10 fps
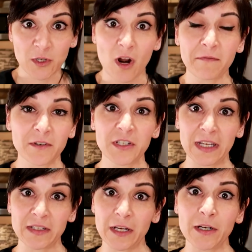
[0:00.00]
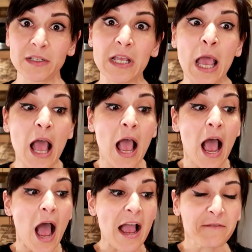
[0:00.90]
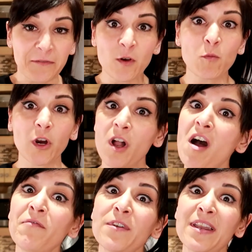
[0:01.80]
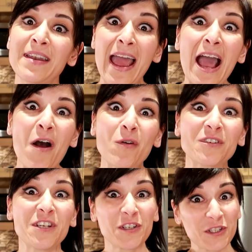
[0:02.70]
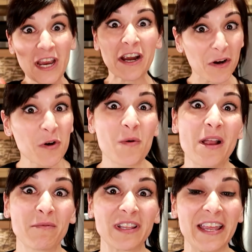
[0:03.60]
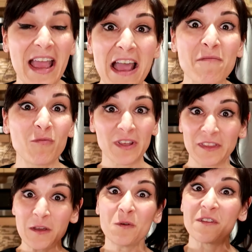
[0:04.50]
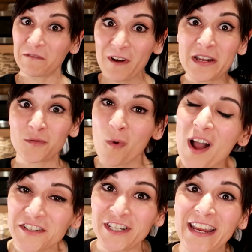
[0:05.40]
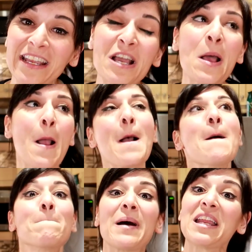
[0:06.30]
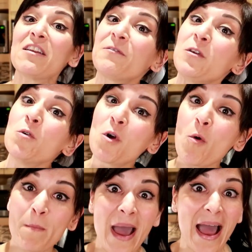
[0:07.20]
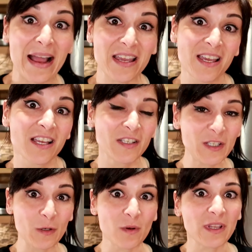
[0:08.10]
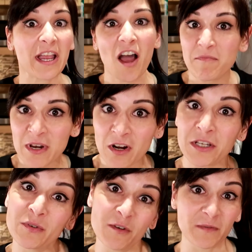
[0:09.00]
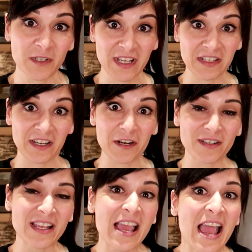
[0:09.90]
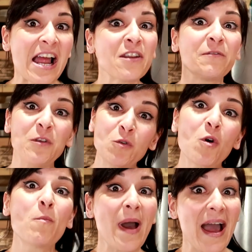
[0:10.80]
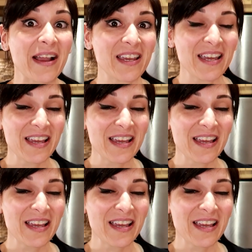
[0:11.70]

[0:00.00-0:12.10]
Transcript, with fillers: it off for six years. I feel more confident now to share who I really am with you, the friends watching. But if you go back to, like, I've been on YouTube for six years, and if you go back,